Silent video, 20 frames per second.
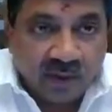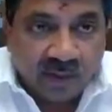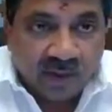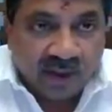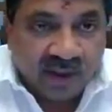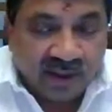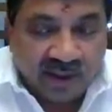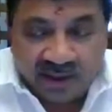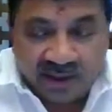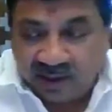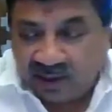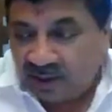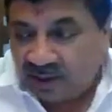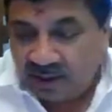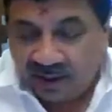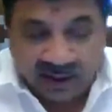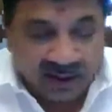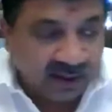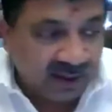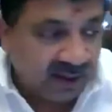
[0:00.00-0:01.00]
mind,
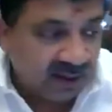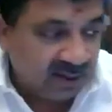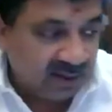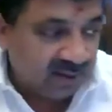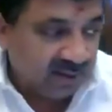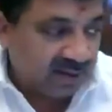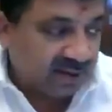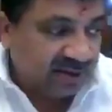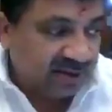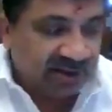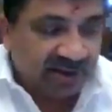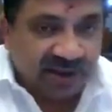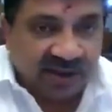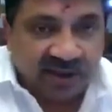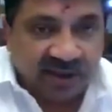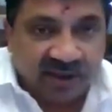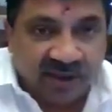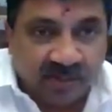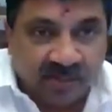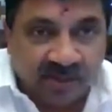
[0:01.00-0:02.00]
I'd like to just say
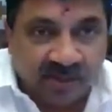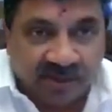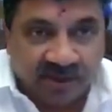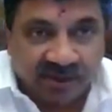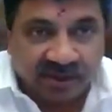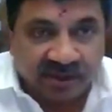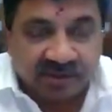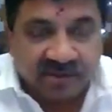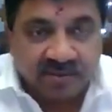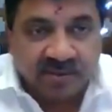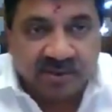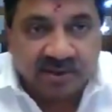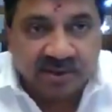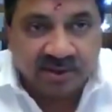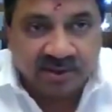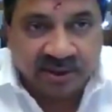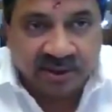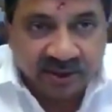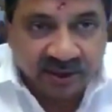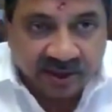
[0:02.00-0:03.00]
a couple of things
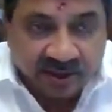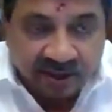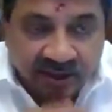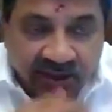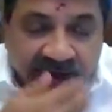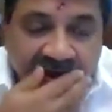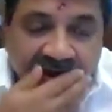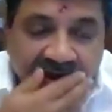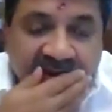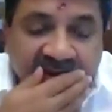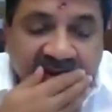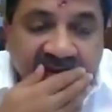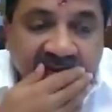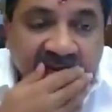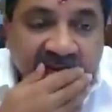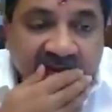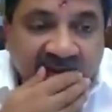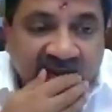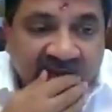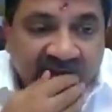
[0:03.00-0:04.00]
because I think
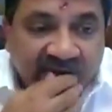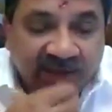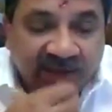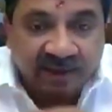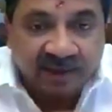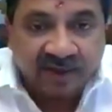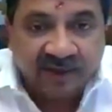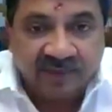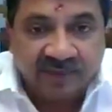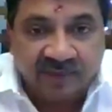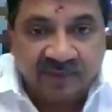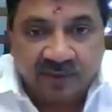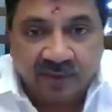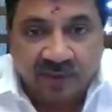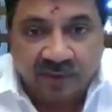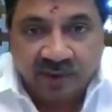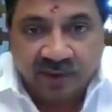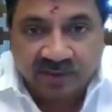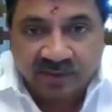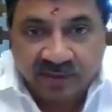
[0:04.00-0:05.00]
I have to
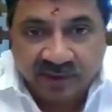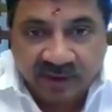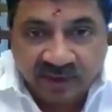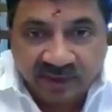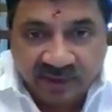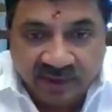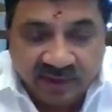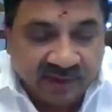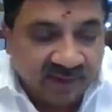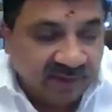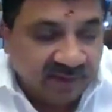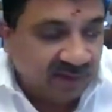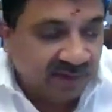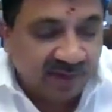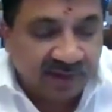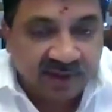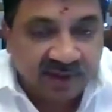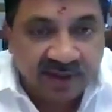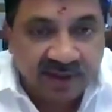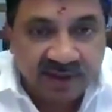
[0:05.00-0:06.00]
go. Actually, I have a
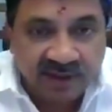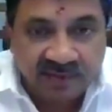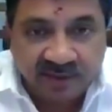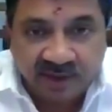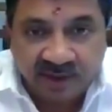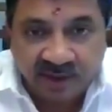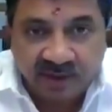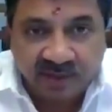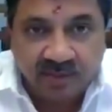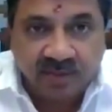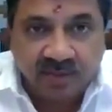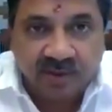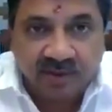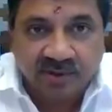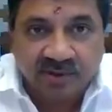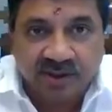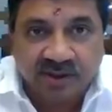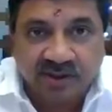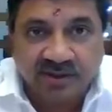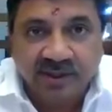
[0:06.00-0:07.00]
different engagement. I
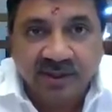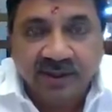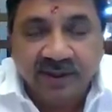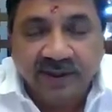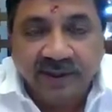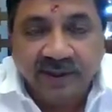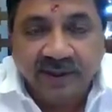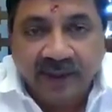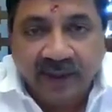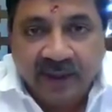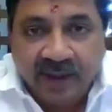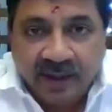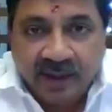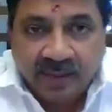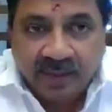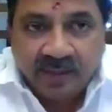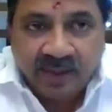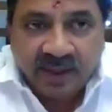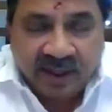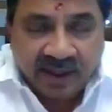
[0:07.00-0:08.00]
apologize.
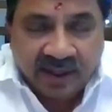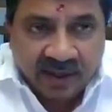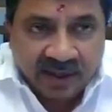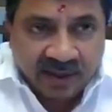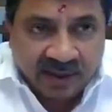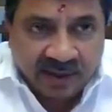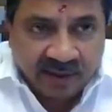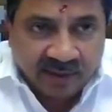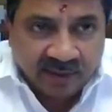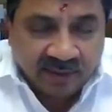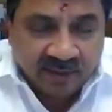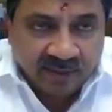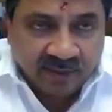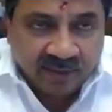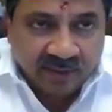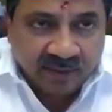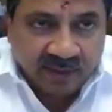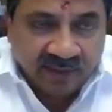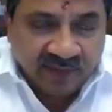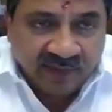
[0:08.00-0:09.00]
But
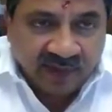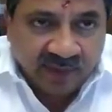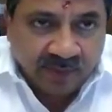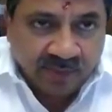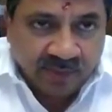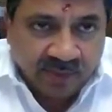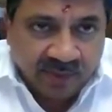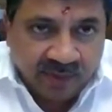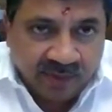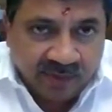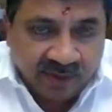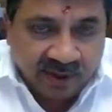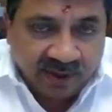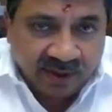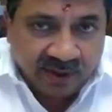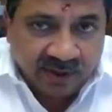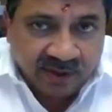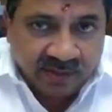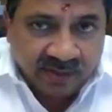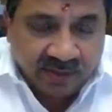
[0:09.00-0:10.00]
if I put
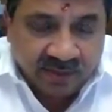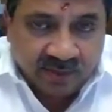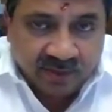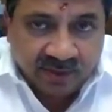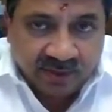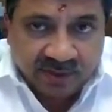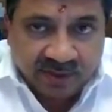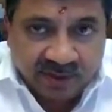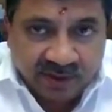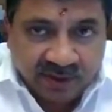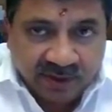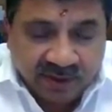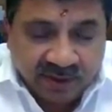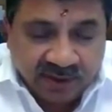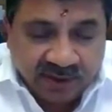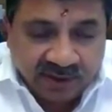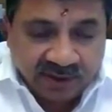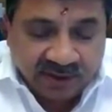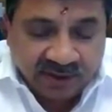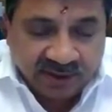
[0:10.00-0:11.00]
together both
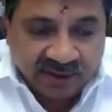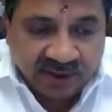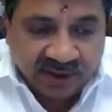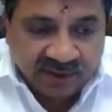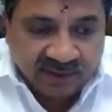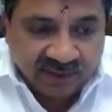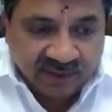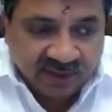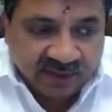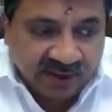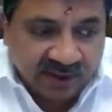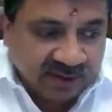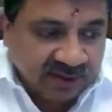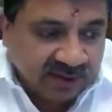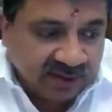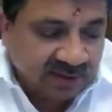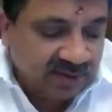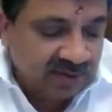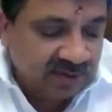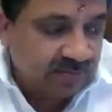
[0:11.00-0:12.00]
Siddharth
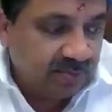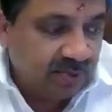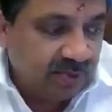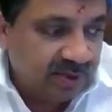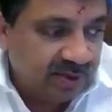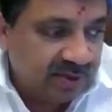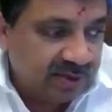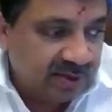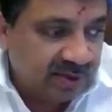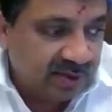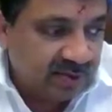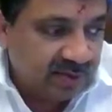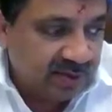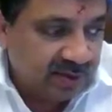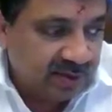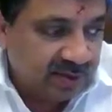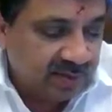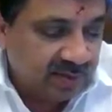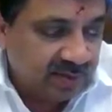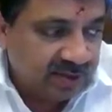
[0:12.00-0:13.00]
Vadarajan's points and
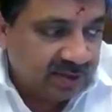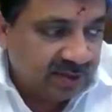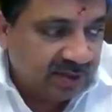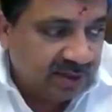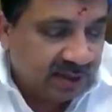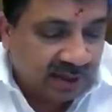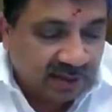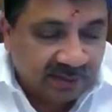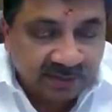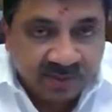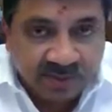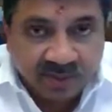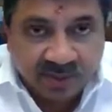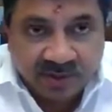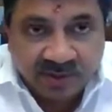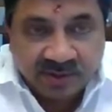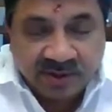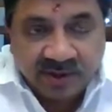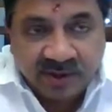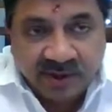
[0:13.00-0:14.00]
Mr. Ram's
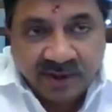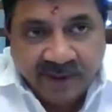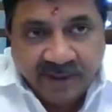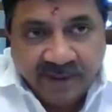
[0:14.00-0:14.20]
points,